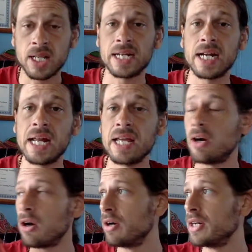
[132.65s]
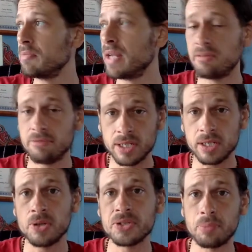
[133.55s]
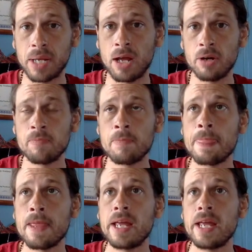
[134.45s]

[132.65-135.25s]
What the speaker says: Like, I had already made videos about